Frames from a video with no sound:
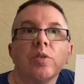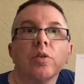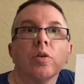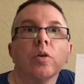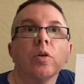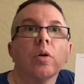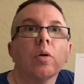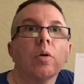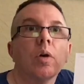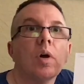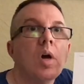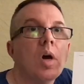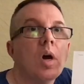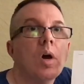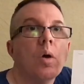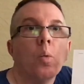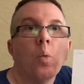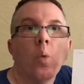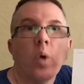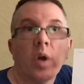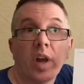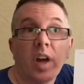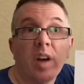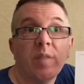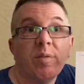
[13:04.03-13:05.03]
or
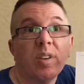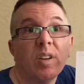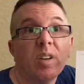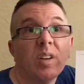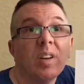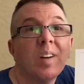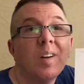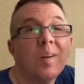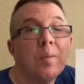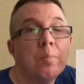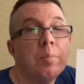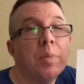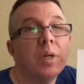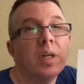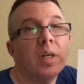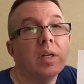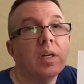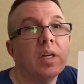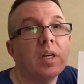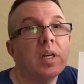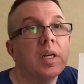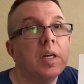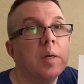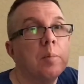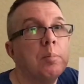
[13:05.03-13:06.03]
whatever, but it
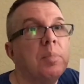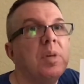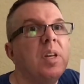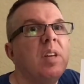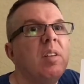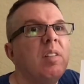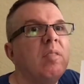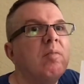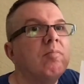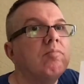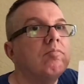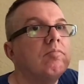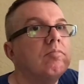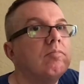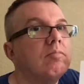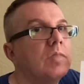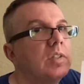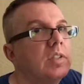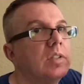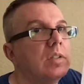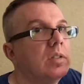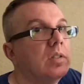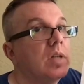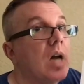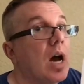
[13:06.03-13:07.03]
can be
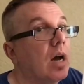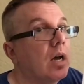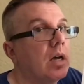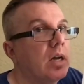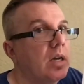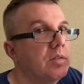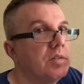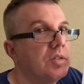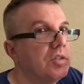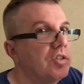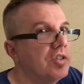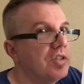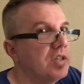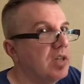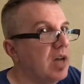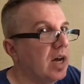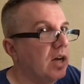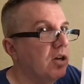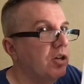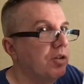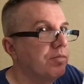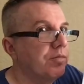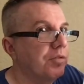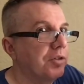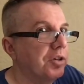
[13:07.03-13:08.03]
it's just not
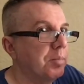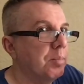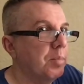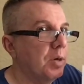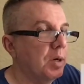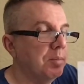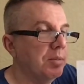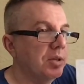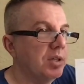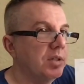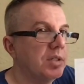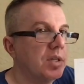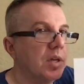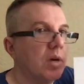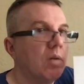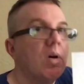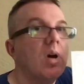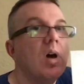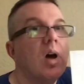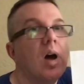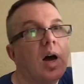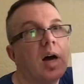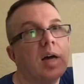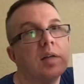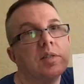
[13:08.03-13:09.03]
good for your puppy. So
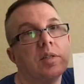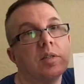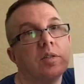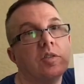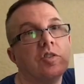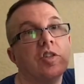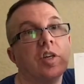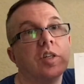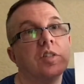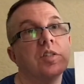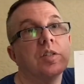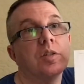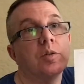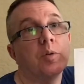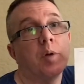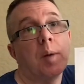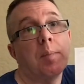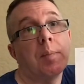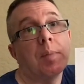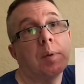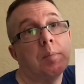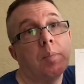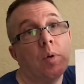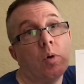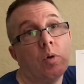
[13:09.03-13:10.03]
I suggest
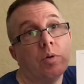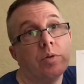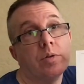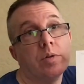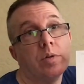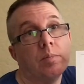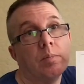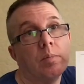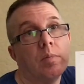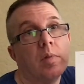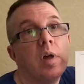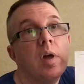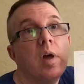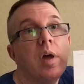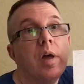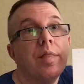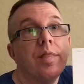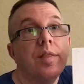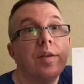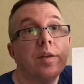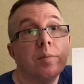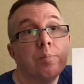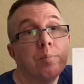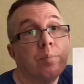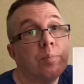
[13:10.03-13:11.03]
ceramic bowls.
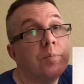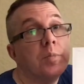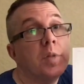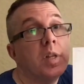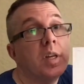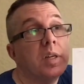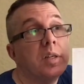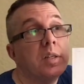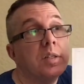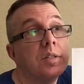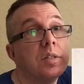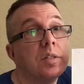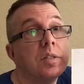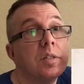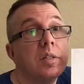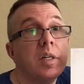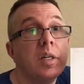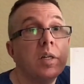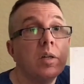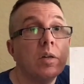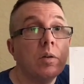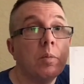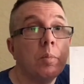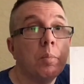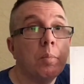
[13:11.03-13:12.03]
The
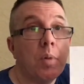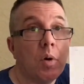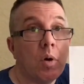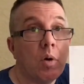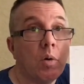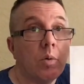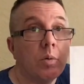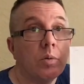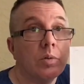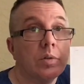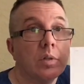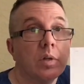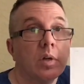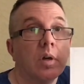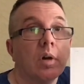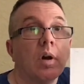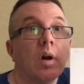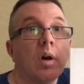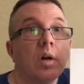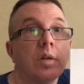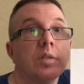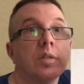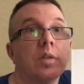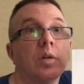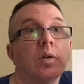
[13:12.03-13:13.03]
steel bowls are
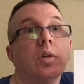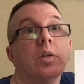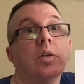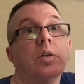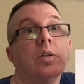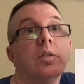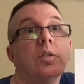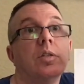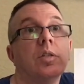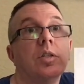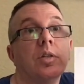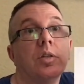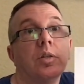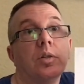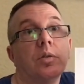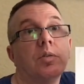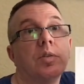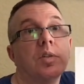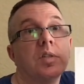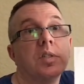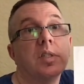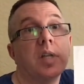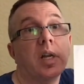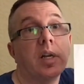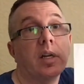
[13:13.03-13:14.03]
also good too, the
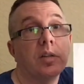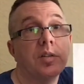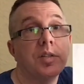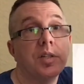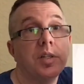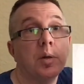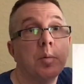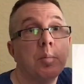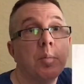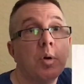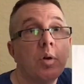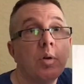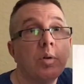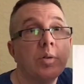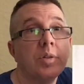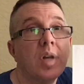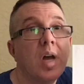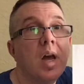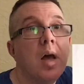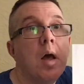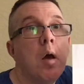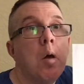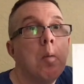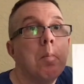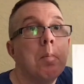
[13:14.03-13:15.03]
stainless steel bowls,
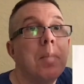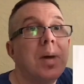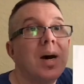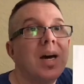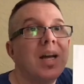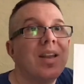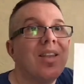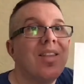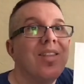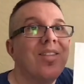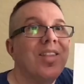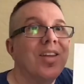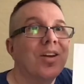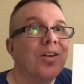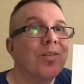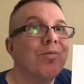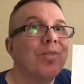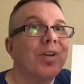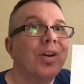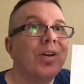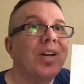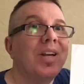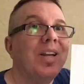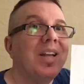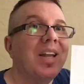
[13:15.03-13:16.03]
but they're
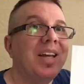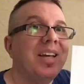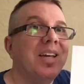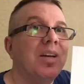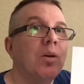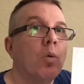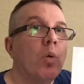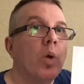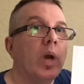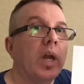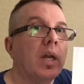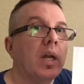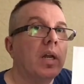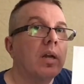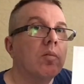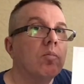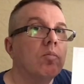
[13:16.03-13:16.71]
very lightweight,